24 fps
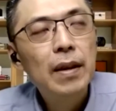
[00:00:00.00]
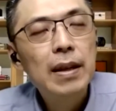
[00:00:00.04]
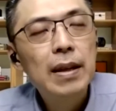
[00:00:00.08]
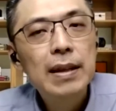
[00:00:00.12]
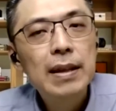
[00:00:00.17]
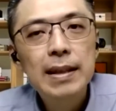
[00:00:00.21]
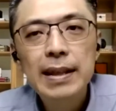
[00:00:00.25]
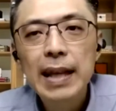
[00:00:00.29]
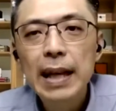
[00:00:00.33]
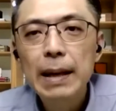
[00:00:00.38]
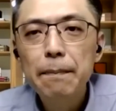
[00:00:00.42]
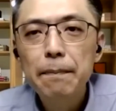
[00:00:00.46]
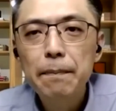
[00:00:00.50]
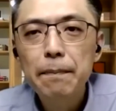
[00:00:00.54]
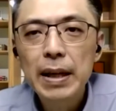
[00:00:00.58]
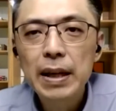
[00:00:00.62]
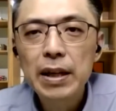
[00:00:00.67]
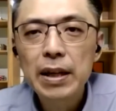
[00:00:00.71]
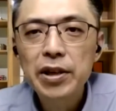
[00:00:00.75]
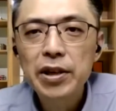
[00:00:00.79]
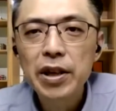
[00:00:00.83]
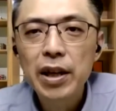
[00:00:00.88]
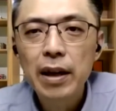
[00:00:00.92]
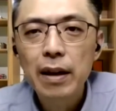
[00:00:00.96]
State
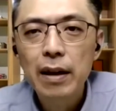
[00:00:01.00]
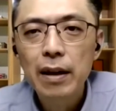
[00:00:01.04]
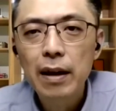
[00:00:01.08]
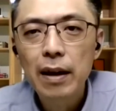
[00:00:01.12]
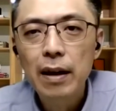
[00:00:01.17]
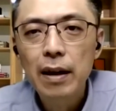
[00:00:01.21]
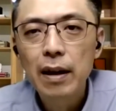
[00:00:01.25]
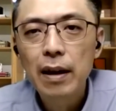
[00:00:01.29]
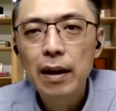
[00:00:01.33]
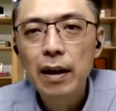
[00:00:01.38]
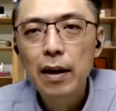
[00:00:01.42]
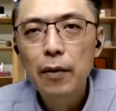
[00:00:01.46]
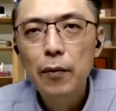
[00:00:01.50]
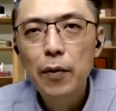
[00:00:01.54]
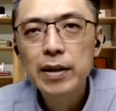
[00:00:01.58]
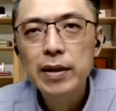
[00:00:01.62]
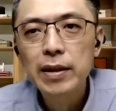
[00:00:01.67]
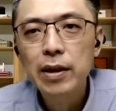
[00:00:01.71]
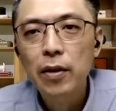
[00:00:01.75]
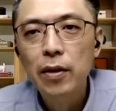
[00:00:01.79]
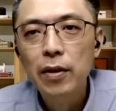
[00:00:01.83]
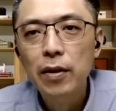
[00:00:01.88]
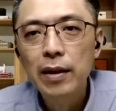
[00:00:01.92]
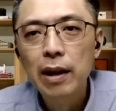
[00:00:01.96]
PJ. What's
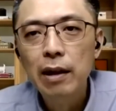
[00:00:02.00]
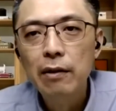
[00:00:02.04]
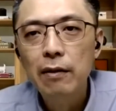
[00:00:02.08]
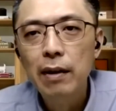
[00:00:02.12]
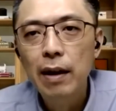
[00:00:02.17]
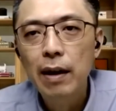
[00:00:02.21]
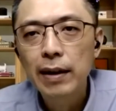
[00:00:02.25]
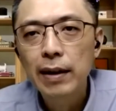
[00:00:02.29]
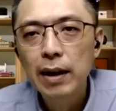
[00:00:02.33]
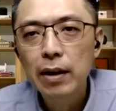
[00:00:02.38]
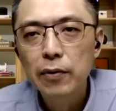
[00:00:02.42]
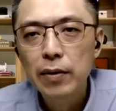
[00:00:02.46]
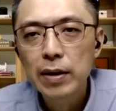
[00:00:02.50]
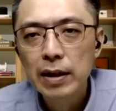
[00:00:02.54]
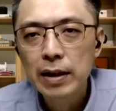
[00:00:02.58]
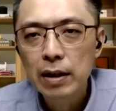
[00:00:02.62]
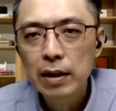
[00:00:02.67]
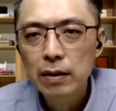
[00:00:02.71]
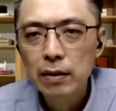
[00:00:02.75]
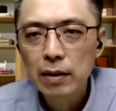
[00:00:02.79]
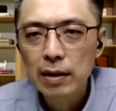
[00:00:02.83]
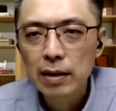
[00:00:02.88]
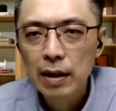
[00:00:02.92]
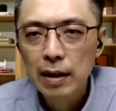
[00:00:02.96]
the hotel? I think it was
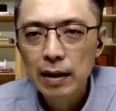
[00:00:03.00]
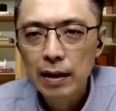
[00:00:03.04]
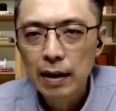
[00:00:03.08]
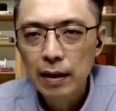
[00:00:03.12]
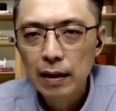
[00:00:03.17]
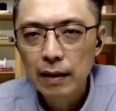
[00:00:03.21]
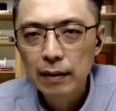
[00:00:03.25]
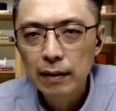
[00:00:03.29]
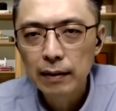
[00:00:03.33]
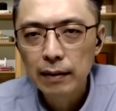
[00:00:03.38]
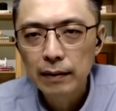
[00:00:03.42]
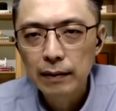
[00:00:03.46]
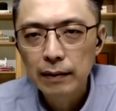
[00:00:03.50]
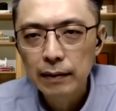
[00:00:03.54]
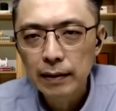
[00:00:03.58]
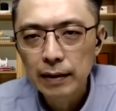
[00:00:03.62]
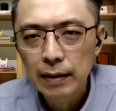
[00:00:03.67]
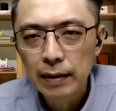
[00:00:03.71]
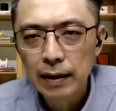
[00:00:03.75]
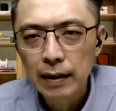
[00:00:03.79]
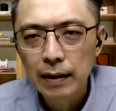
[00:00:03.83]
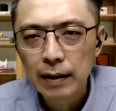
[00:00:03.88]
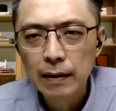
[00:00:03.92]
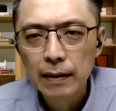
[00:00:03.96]
Hilton.
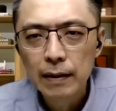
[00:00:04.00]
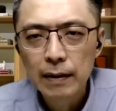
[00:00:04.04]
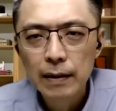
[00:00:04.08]
Yeah,